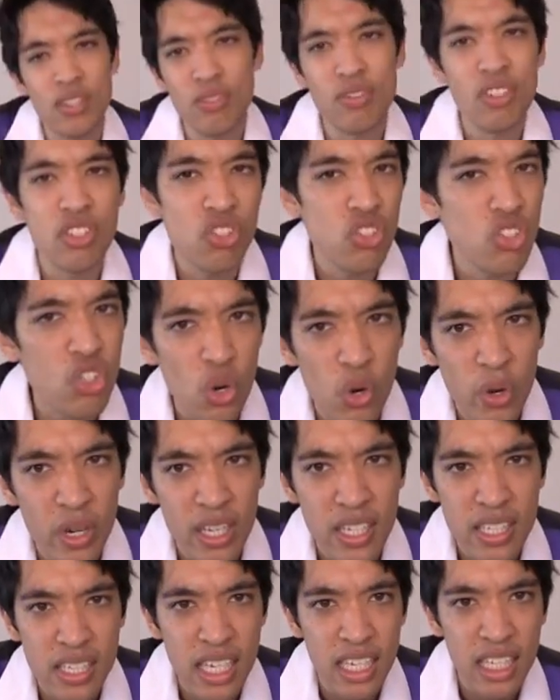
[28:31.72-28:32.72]
of this story
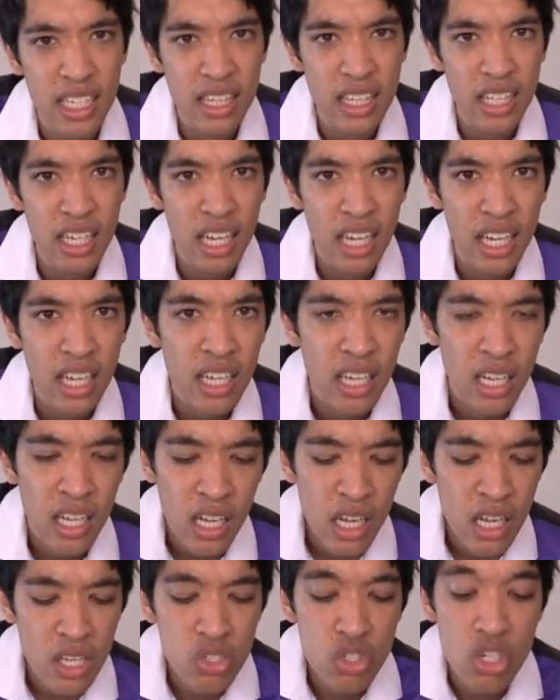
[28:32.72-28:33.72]
is anything,
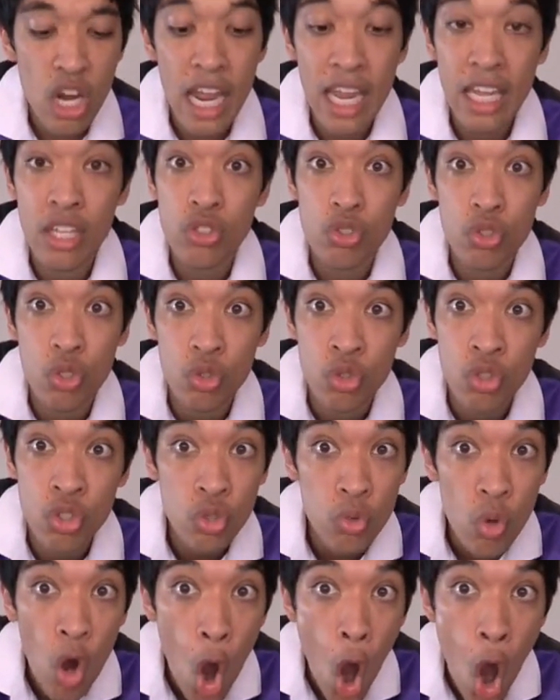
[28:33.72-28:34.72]
giants are
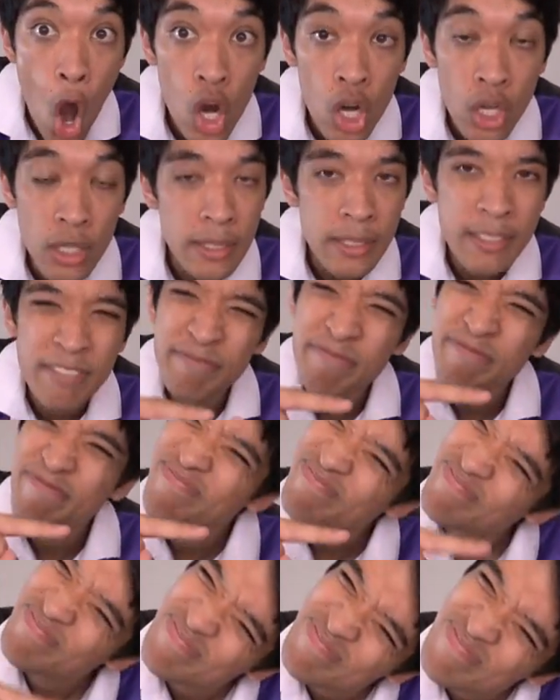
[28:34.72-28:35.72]
strong,
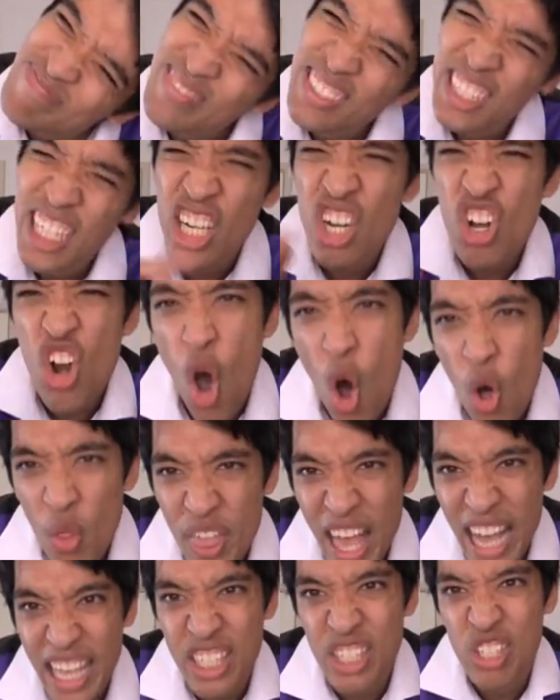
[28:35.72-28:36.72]
not
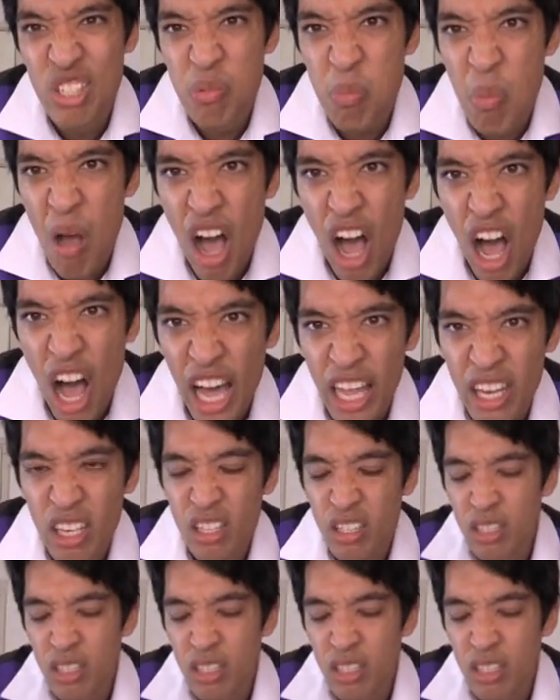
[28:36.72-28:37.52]
that smart.